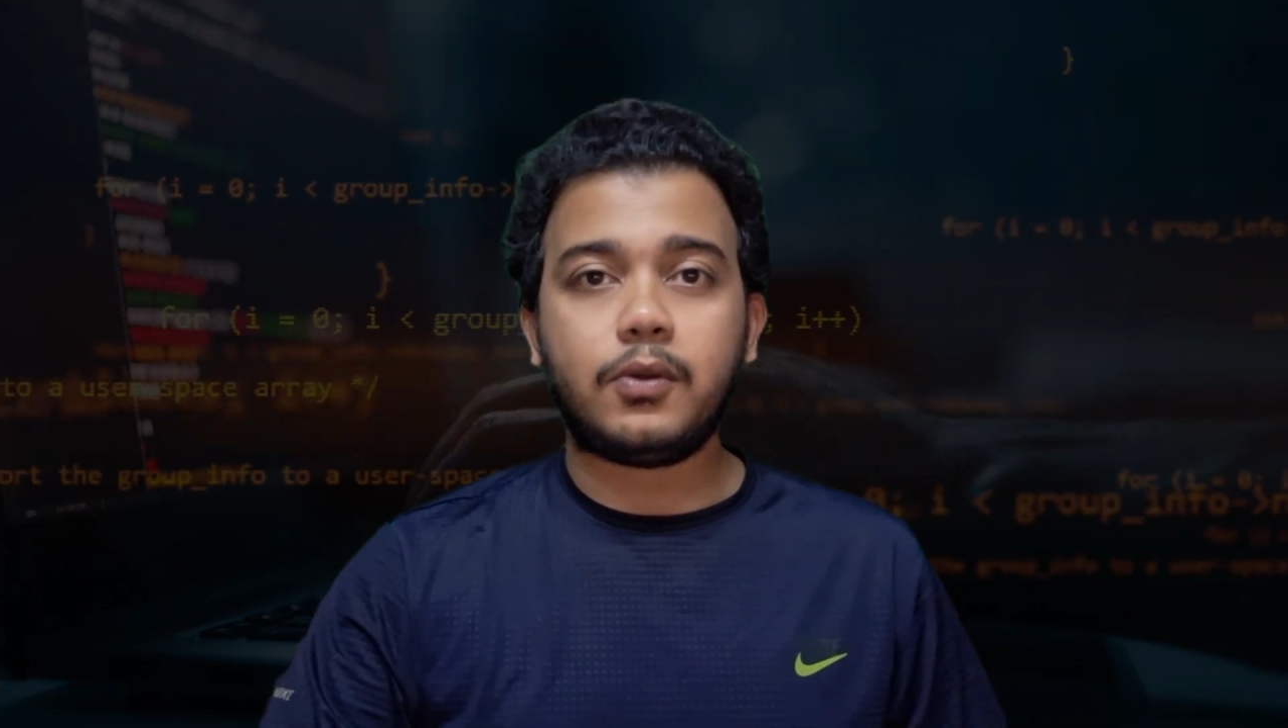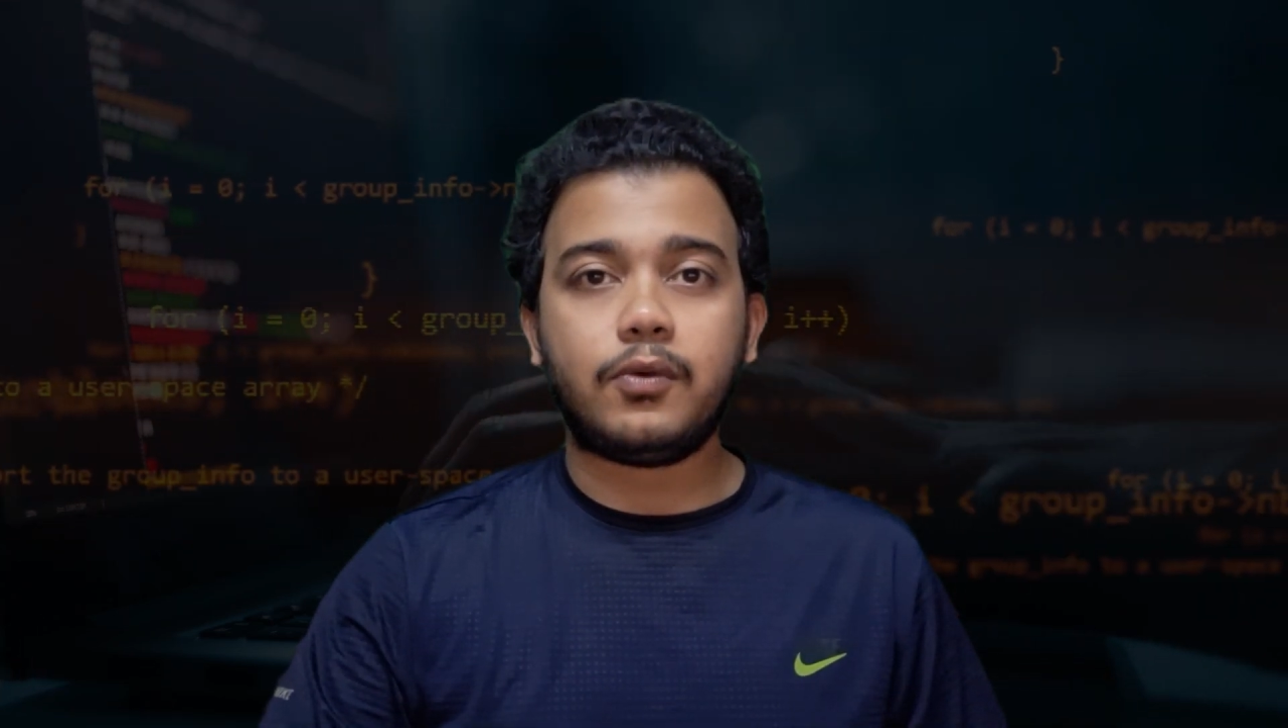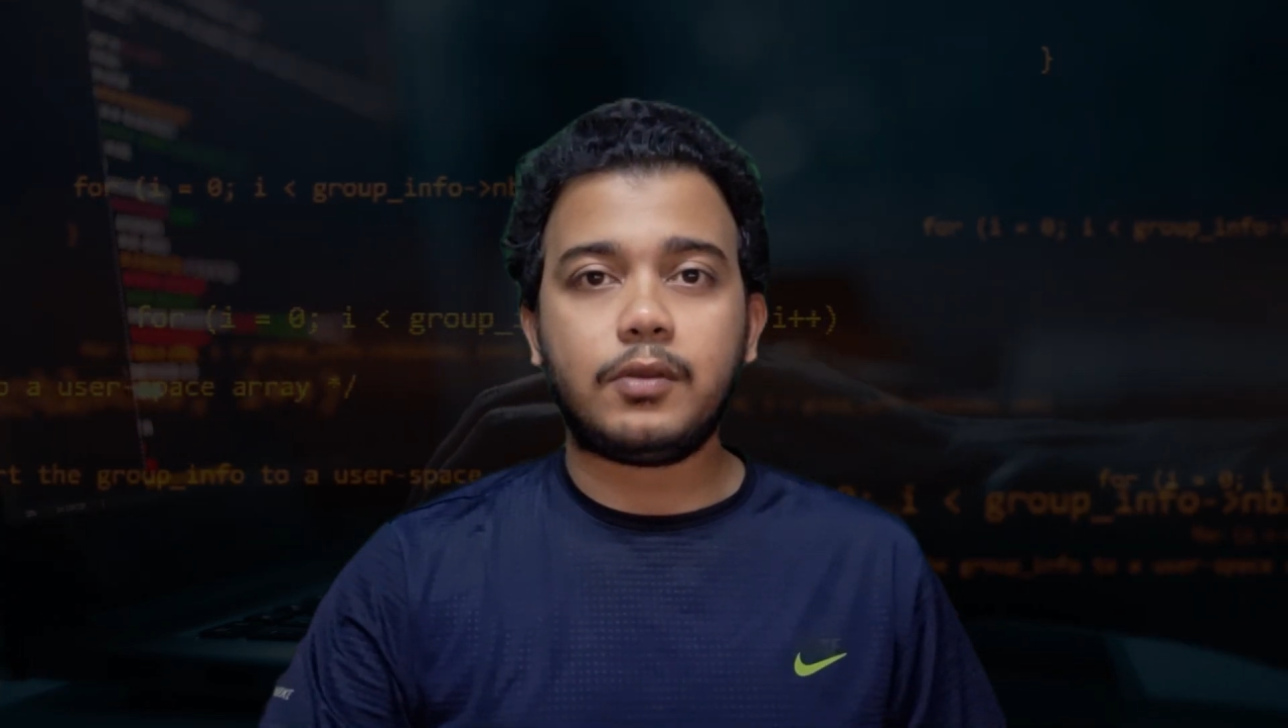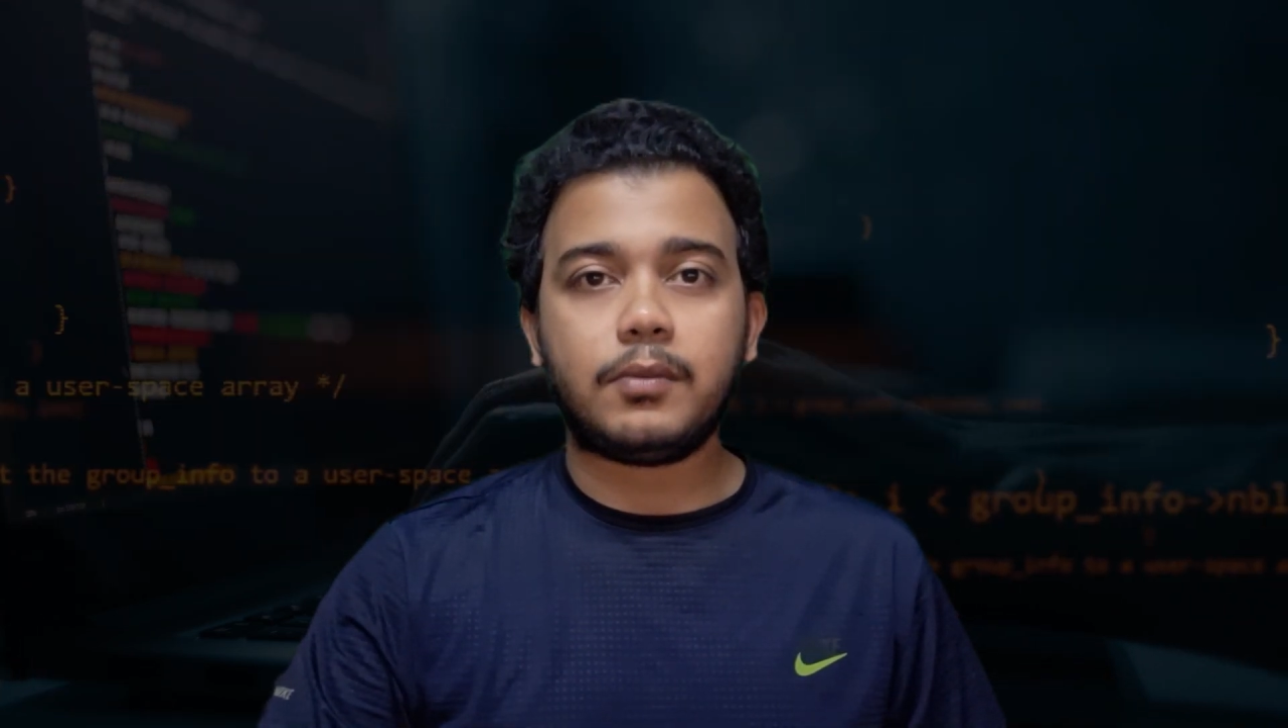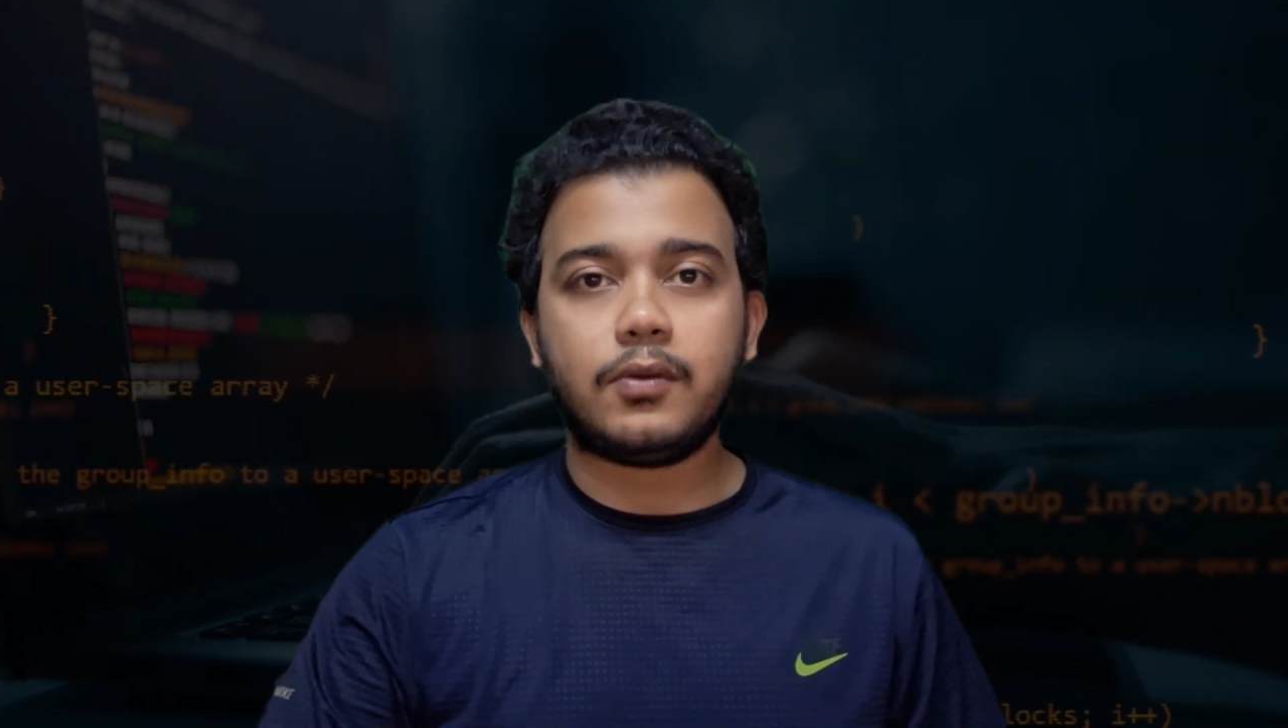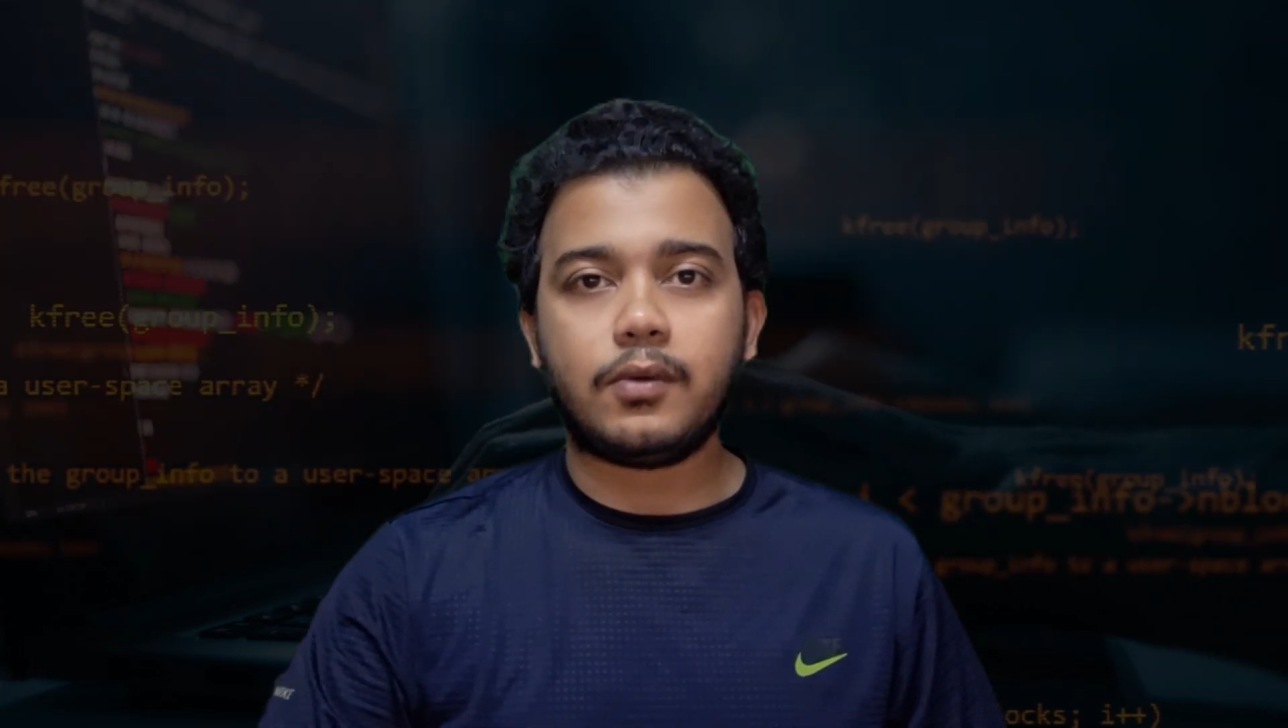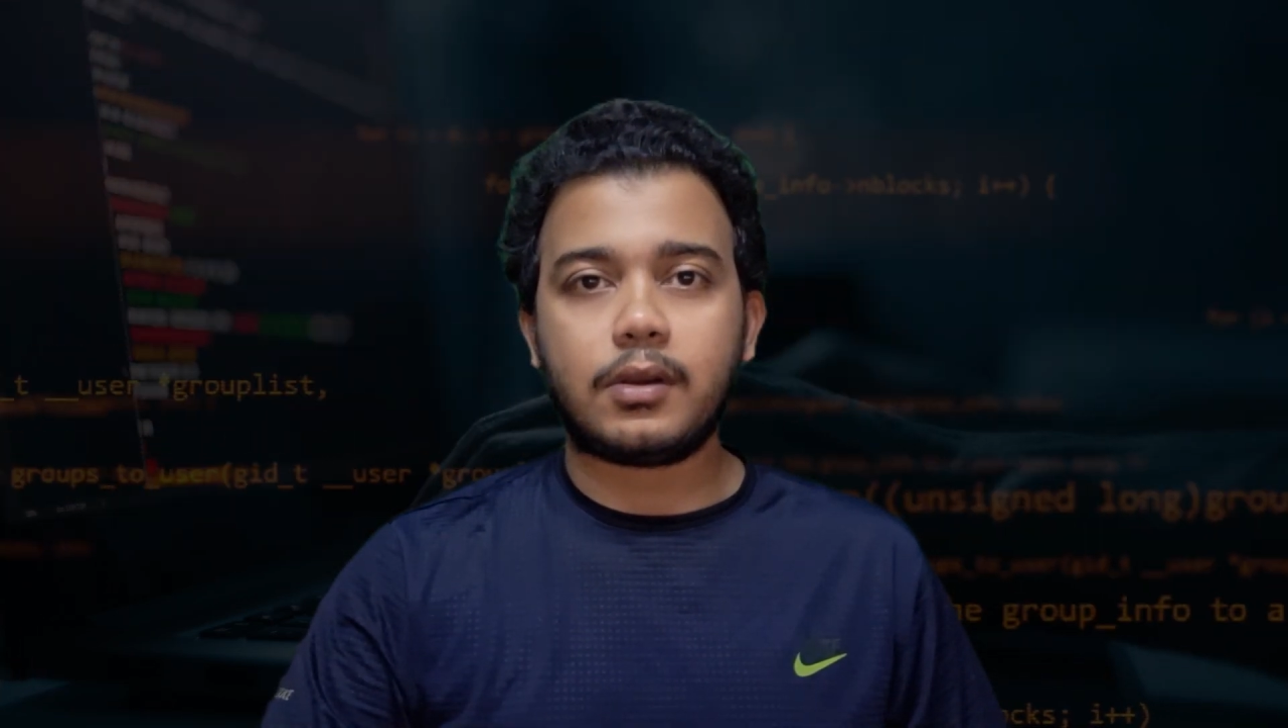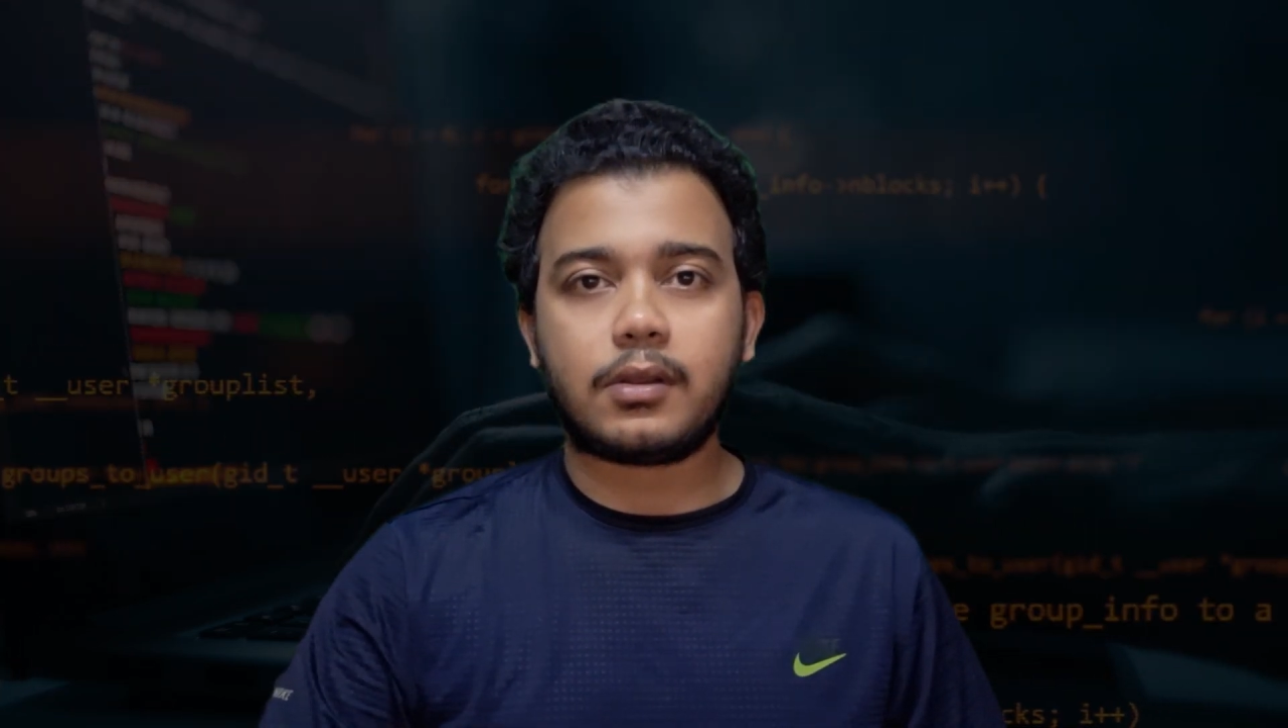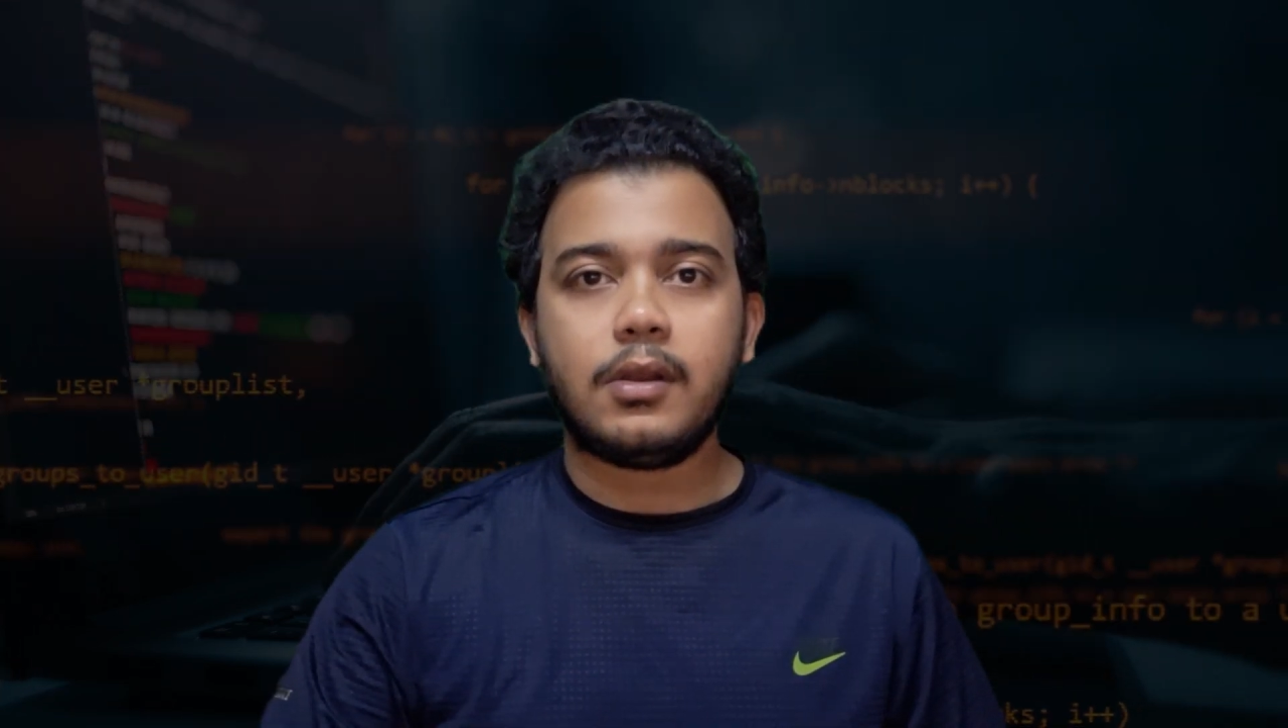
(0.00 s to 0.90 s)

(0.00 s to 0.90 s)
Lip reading: with my work.